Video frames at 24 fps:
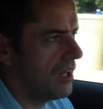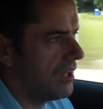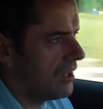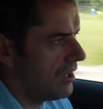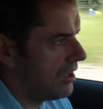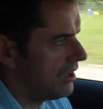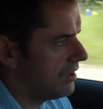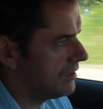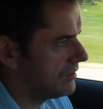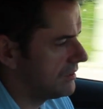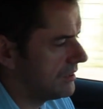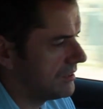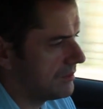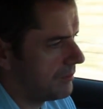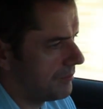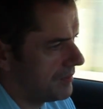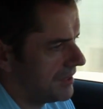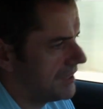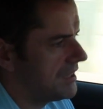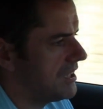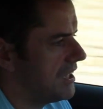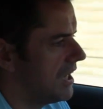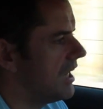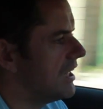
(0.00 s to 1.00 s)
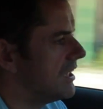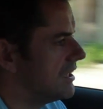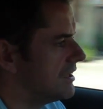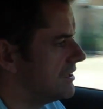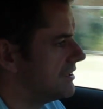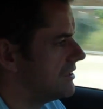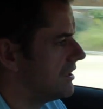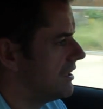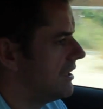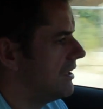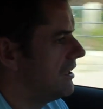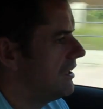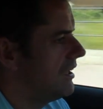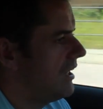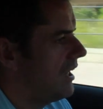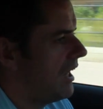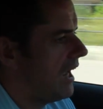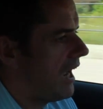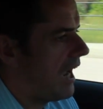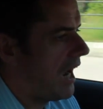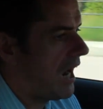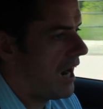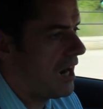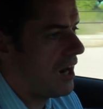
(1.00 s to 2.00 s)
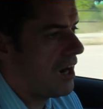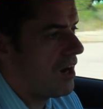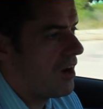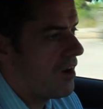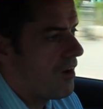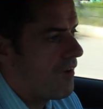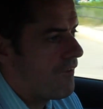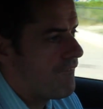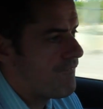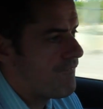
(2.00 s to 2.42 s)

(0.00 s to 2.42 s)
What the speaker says: all on the island, are